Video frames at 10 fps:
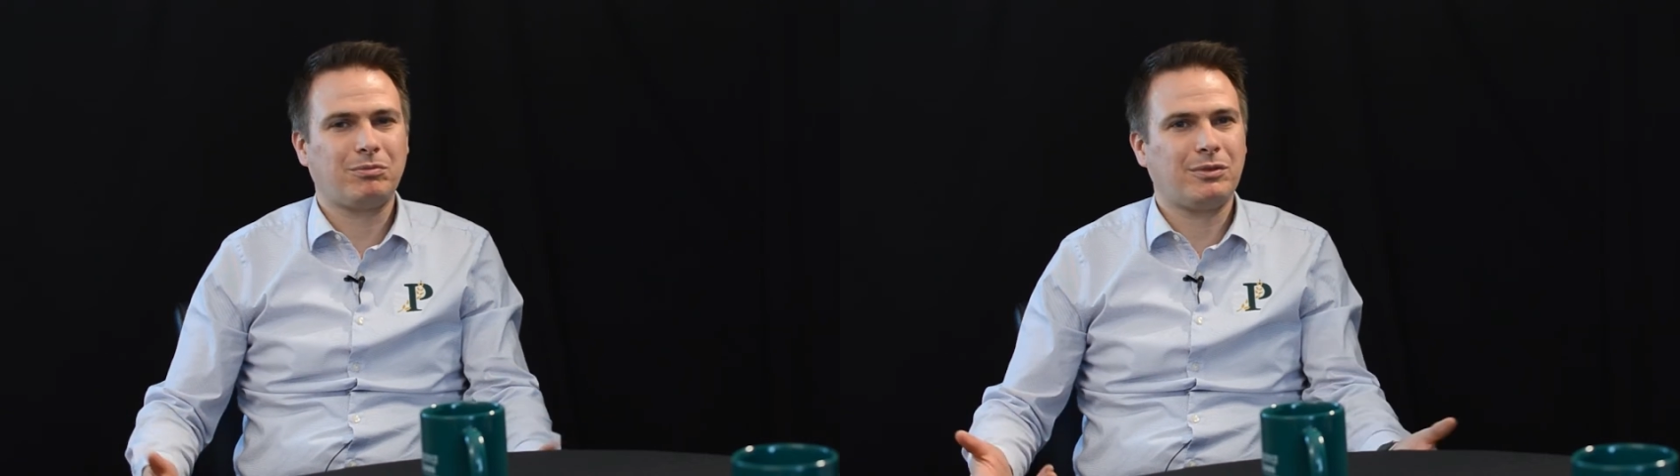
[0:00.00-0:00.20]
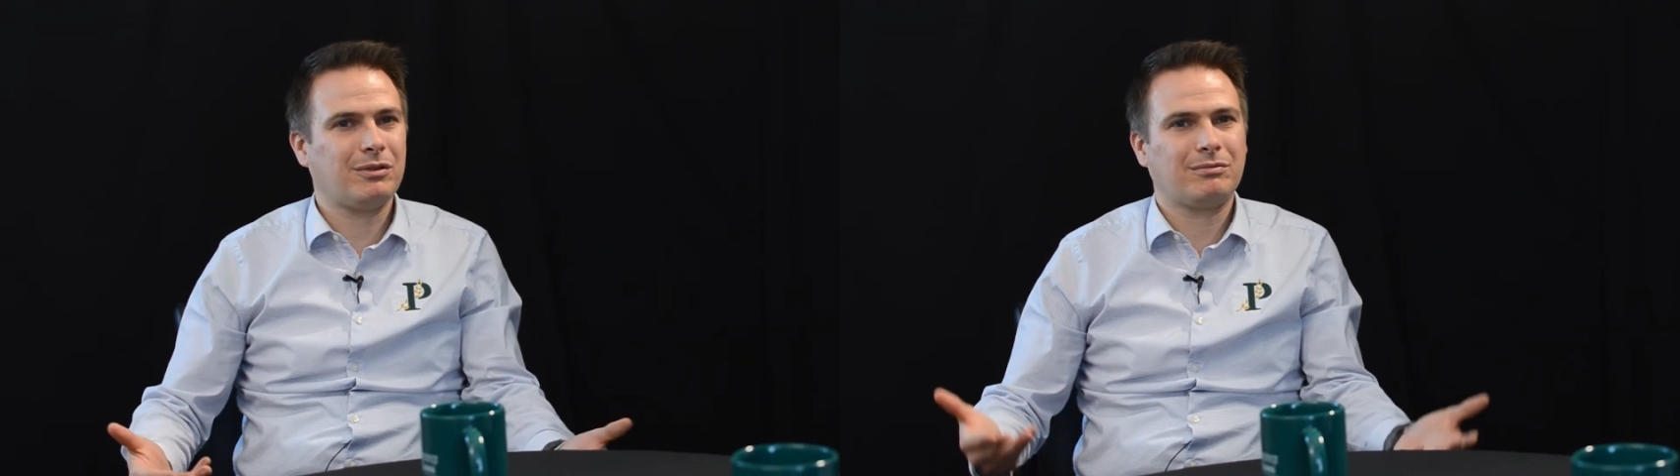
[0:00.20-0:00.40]

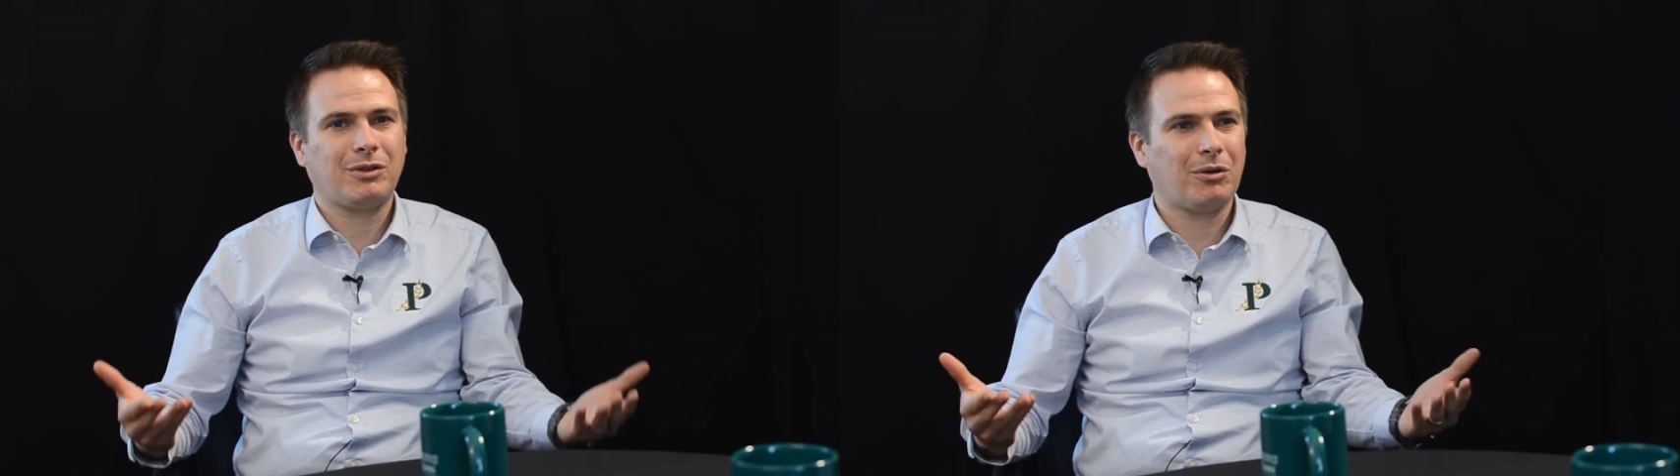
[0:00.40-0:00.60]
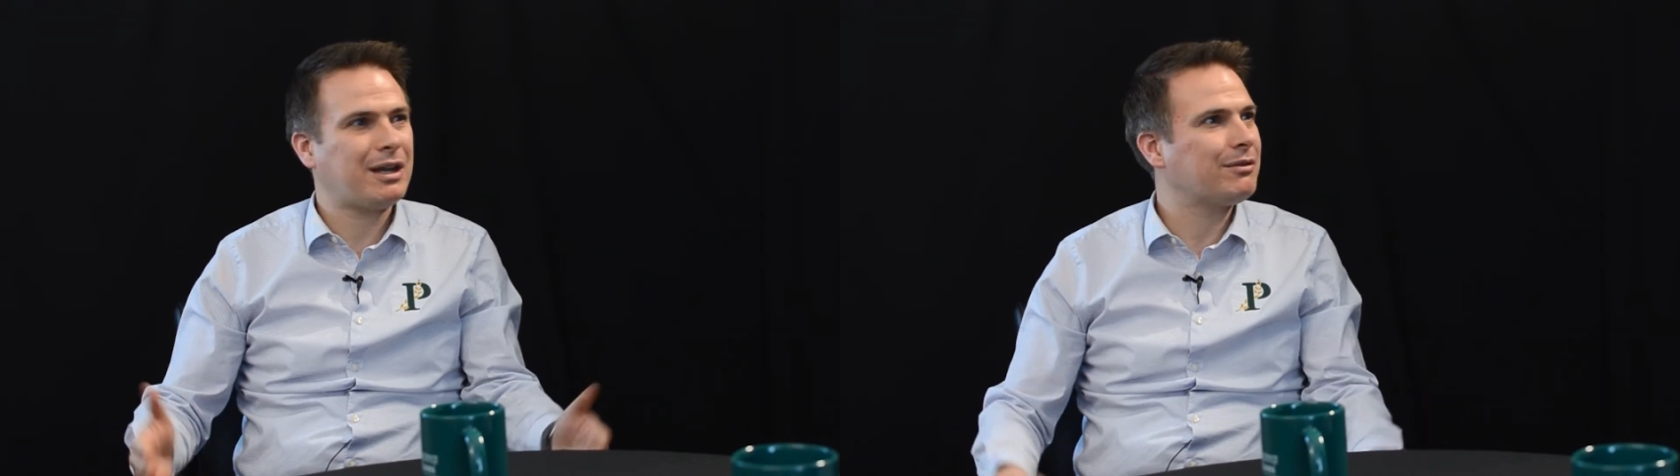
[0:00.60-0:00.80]
you
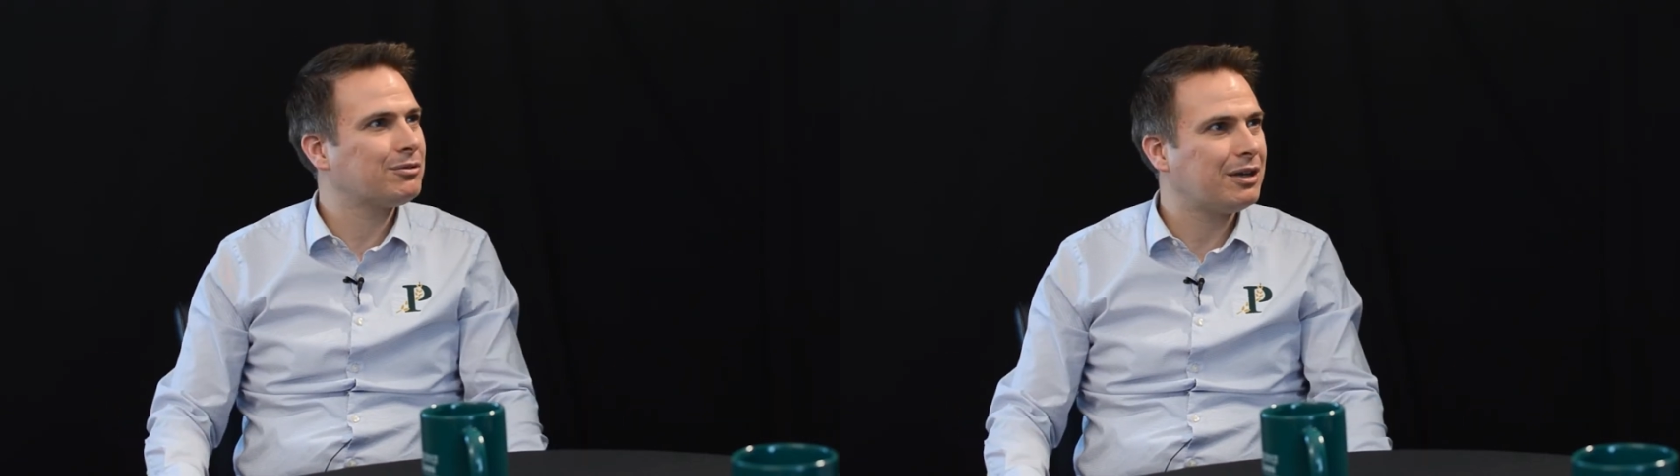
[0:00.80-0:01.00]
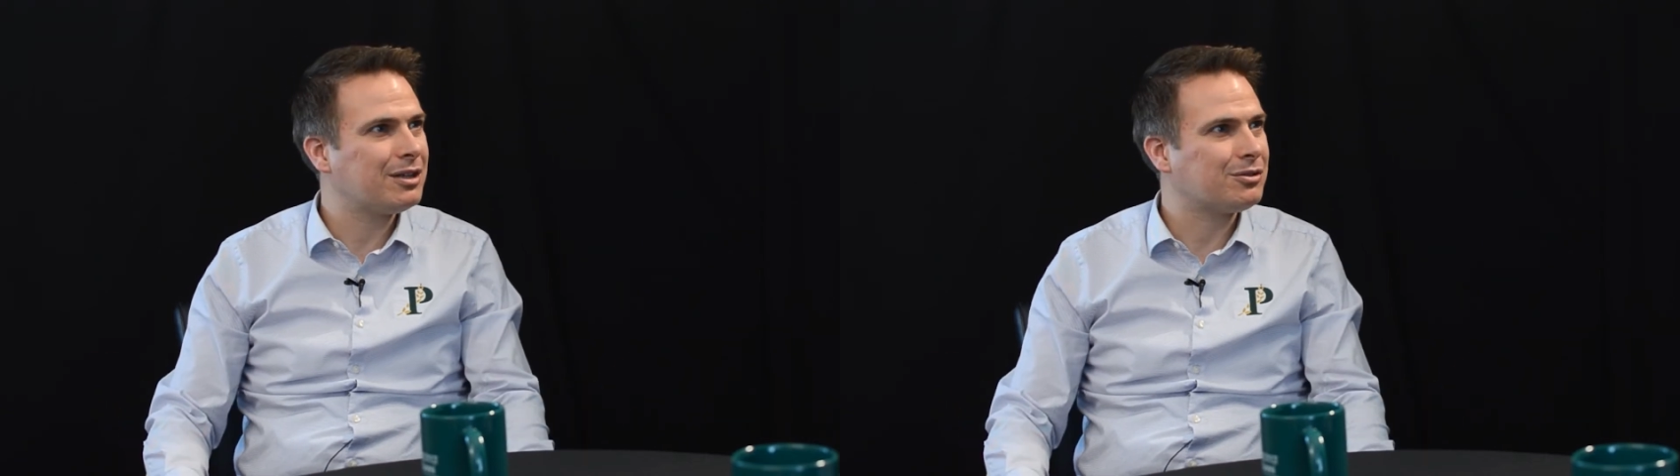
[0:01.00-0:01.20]
go down
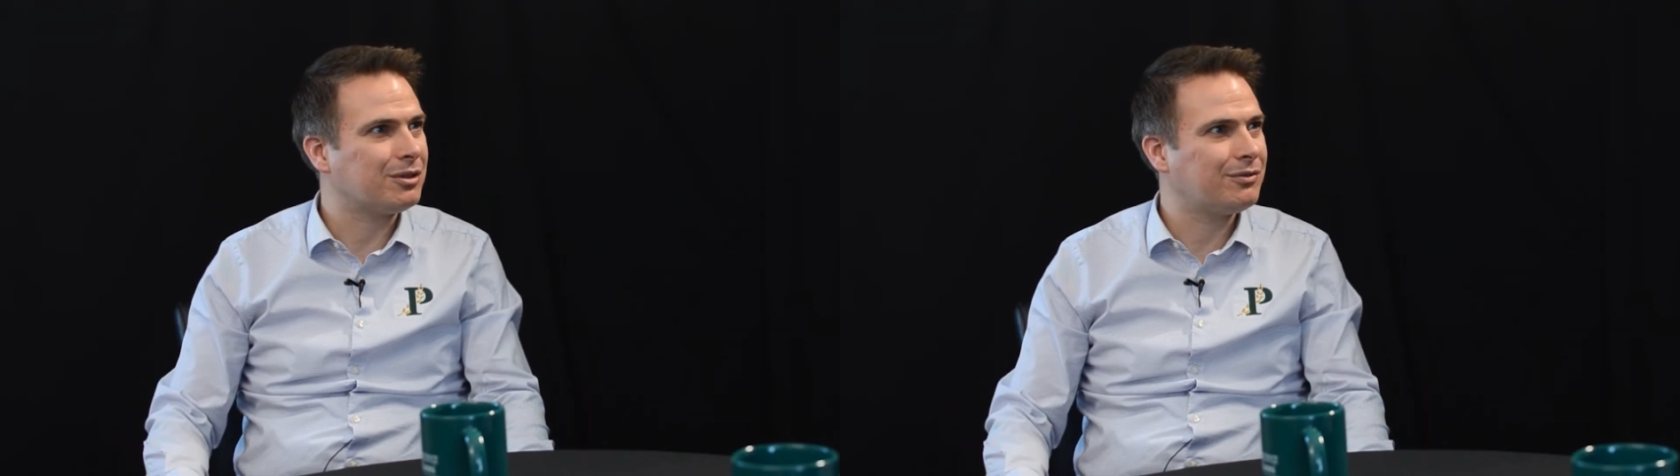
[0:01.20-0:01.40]
through history.